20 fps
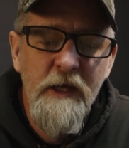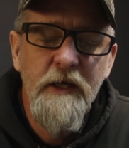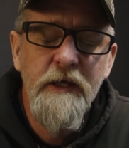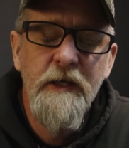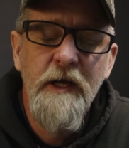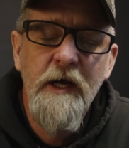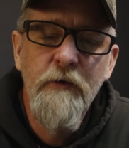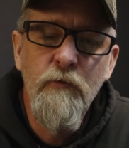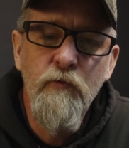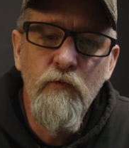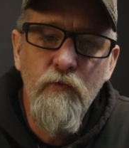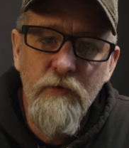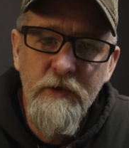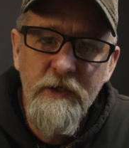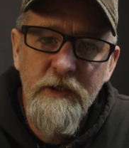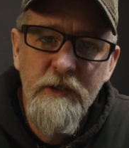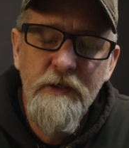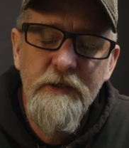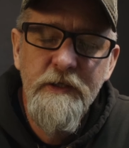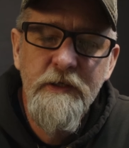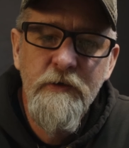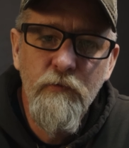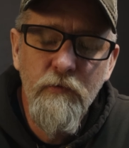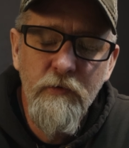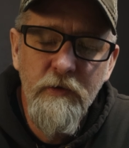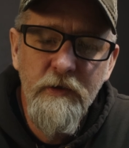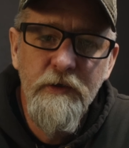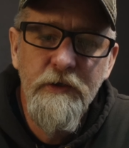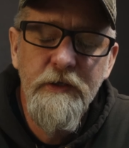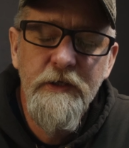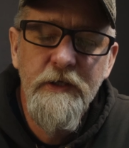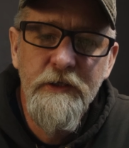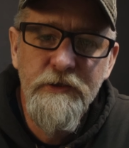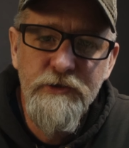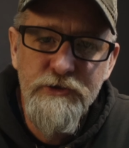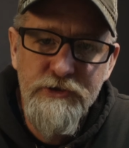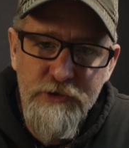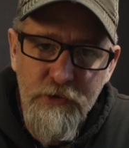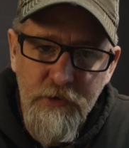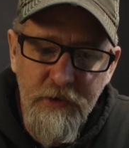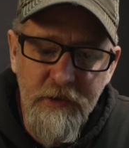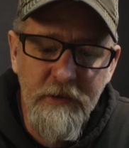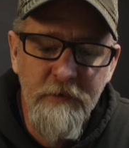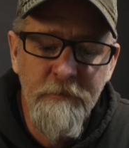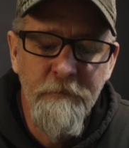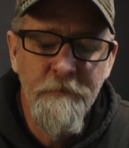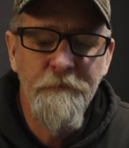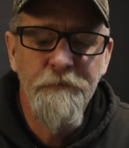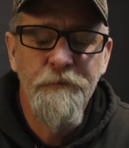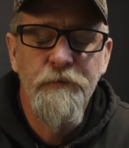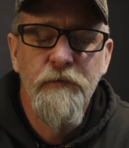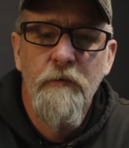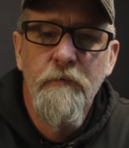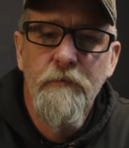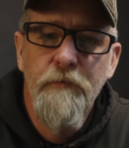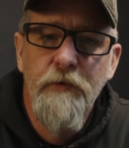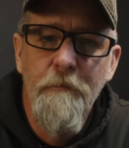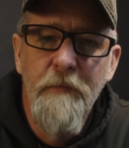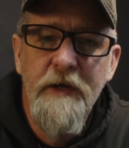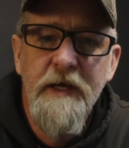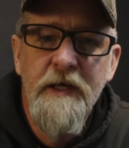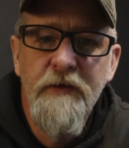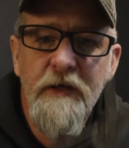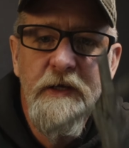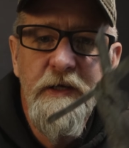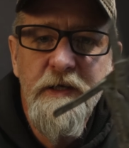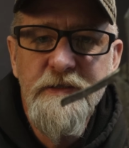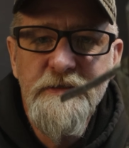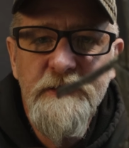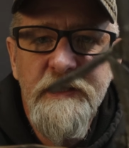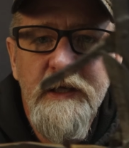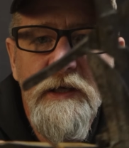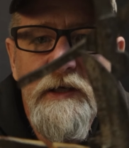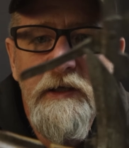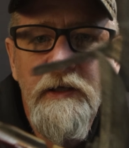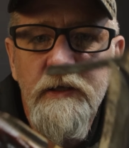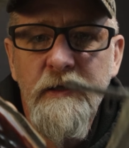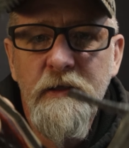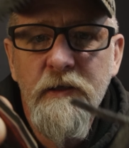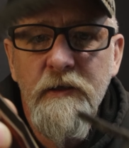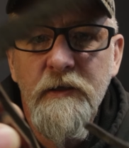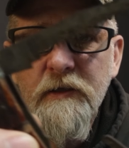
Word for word: and I really, really enjoy it. But man, that S K